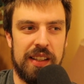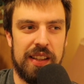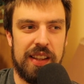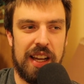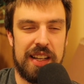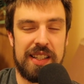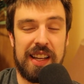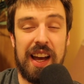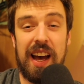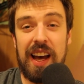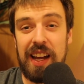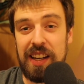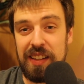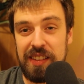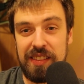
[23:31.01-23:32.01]
that's
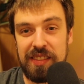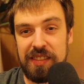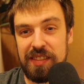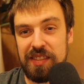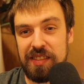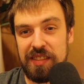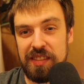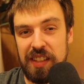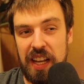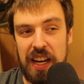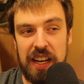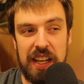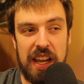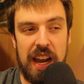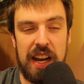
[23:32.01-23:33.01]
God.
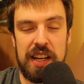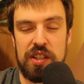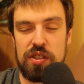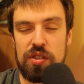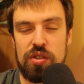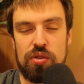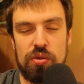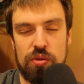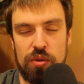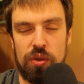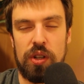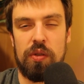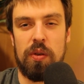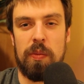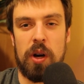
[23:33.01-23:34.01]
And he's
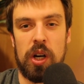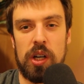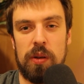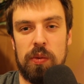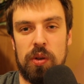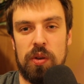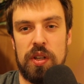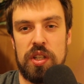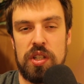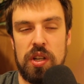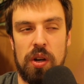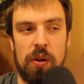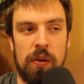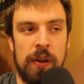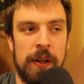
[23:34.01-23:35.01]
truly remarkable. And
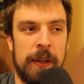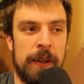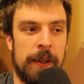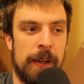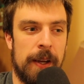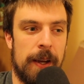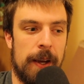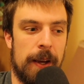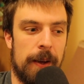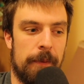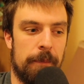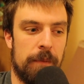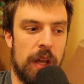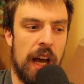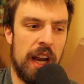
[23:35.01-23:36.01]
so,
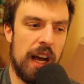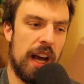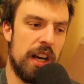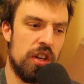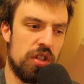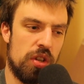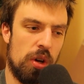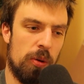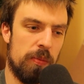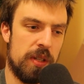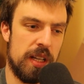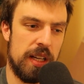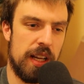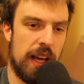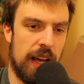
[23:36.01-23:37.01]
I just hope
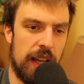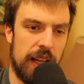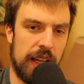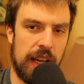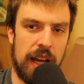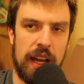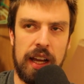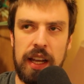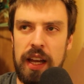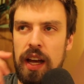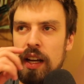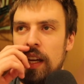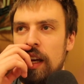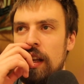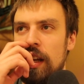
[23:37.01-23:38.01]
today, like
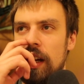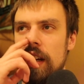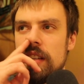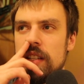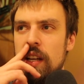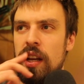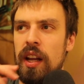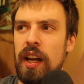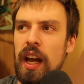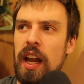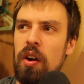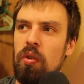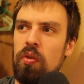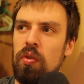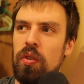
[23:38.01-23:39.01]
I said, like, I
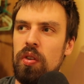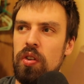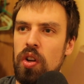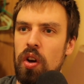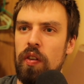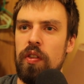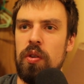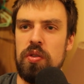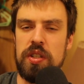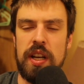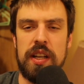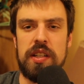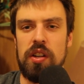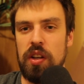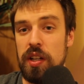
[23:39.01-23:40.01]
don't know if it was
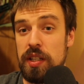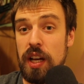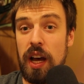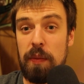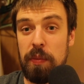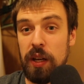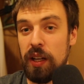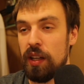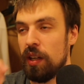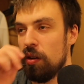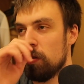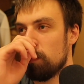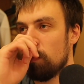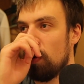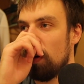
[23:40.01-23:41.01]
necessarily a topic. It
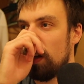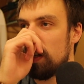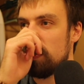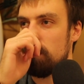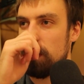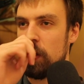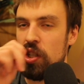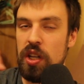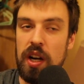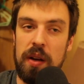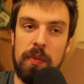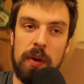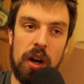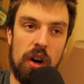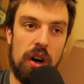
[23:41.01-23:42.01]
was more or less me sharing
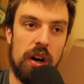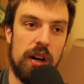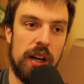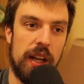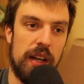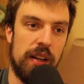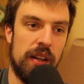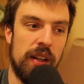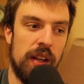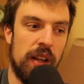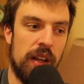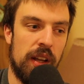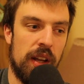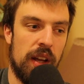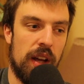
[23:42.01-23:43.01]
my heart. And
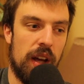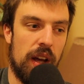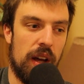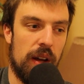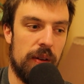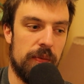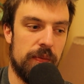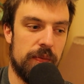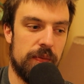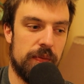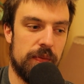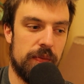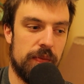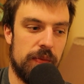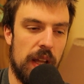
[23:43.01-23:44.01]

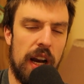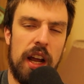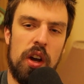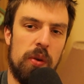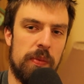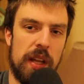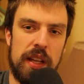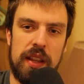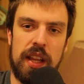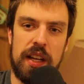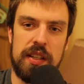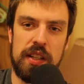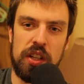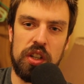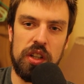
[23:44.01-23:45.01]
I hope that
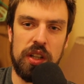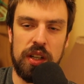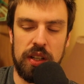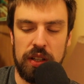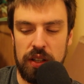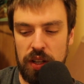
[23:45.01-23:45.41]
that's a good,